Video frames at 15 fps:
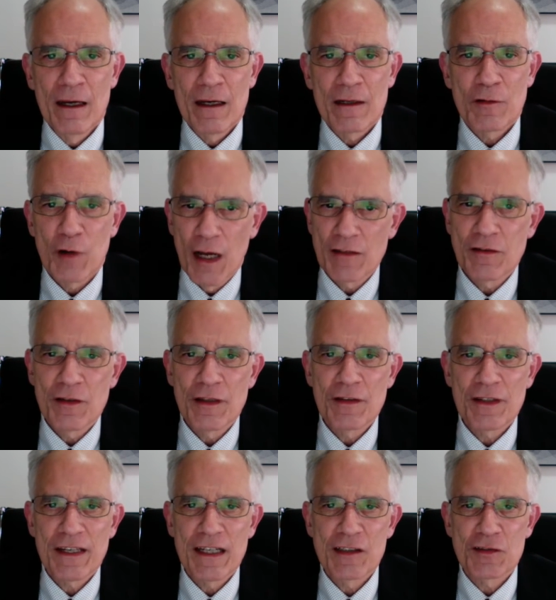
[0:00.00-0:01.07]
Graduate
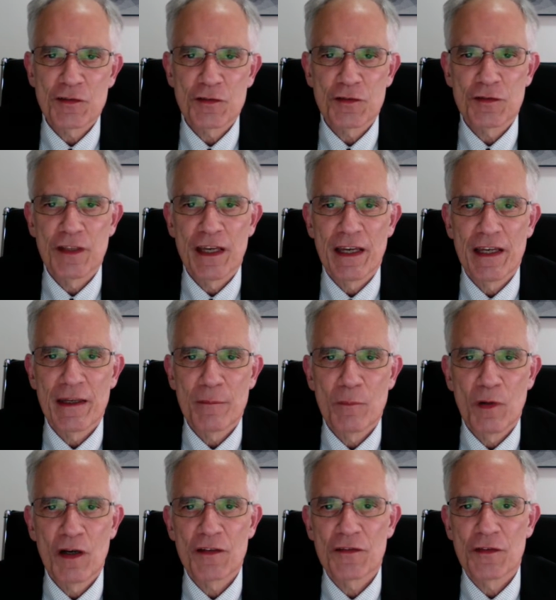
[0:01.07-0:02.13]
education today
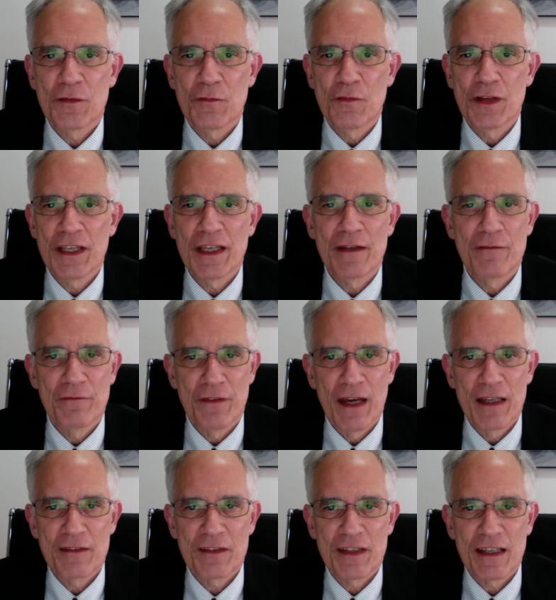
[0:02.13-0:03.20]
must
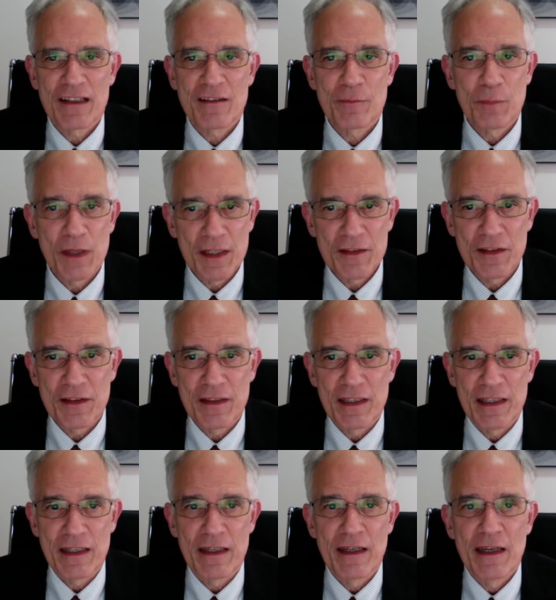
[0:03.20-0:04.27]
reinvest
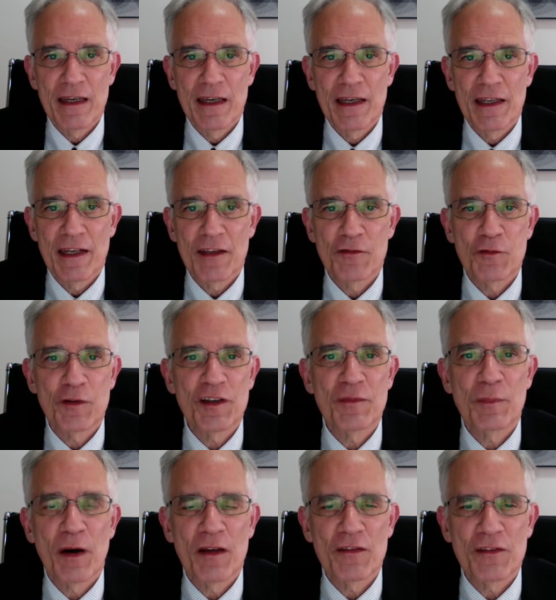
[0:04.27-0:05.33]
explicitly in its
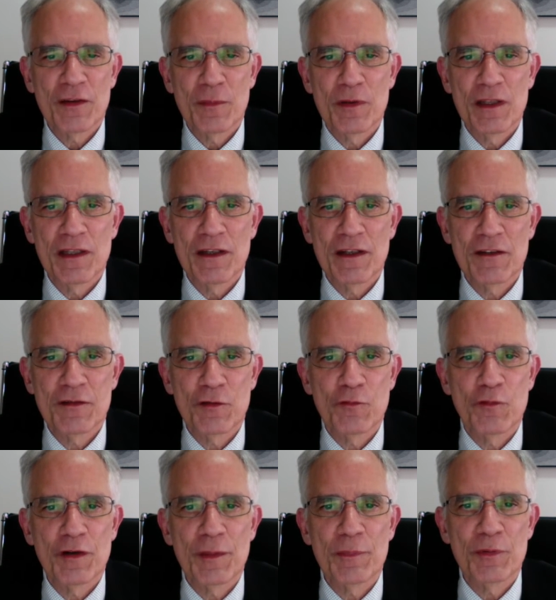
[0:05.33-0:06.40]
responsibility to
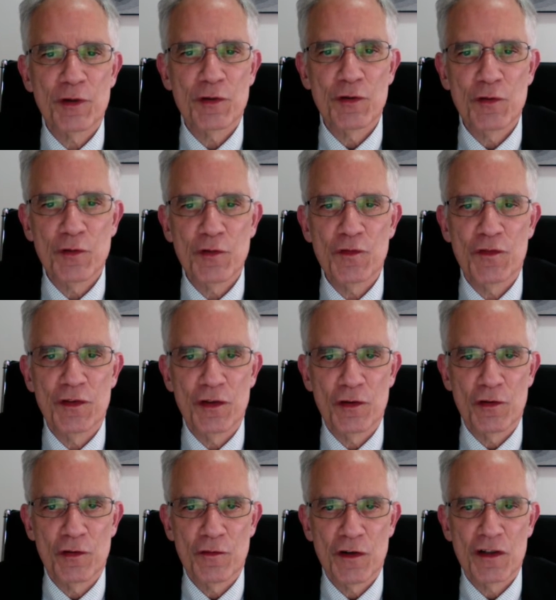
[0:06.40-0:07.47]
reproduce the
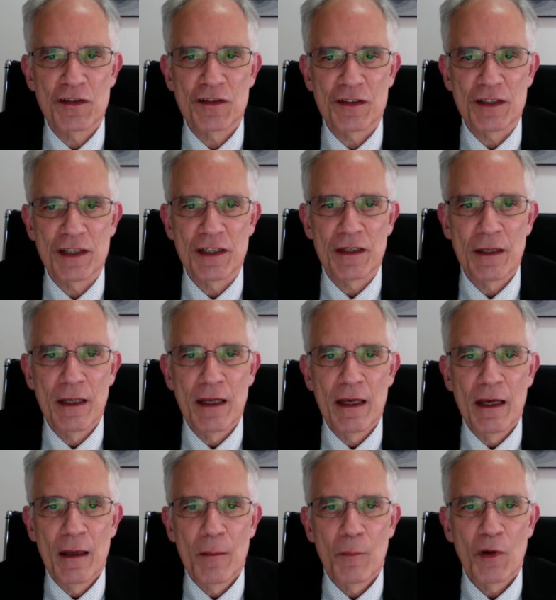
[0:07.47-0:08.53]
university,
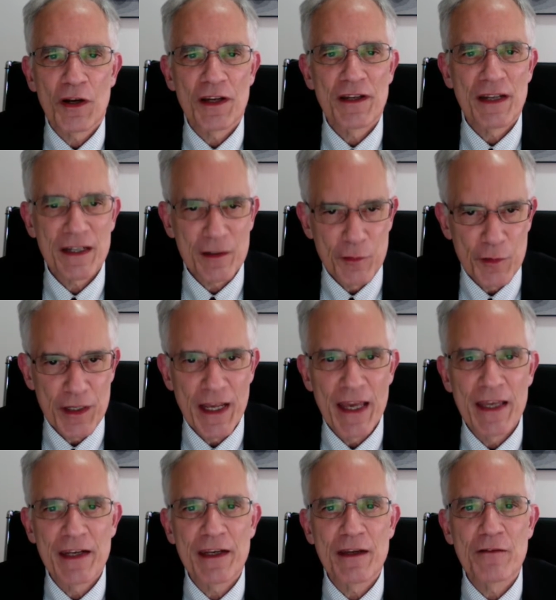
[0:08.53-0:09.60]
but in a
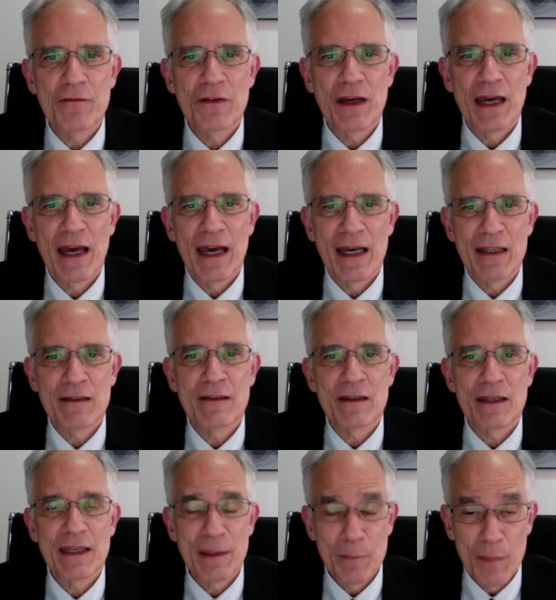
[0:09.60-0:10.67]
creative and
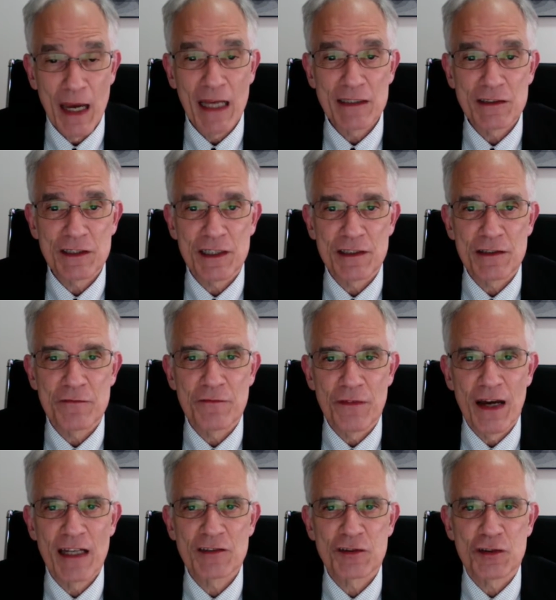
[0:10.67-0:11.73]
imaginative
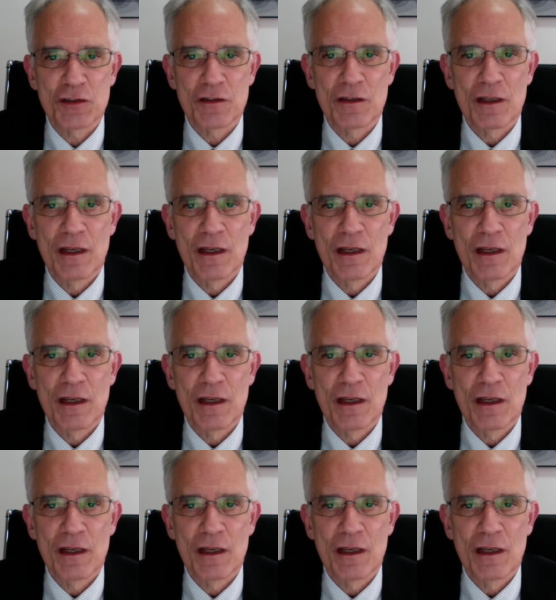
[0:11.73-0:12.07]
fashion.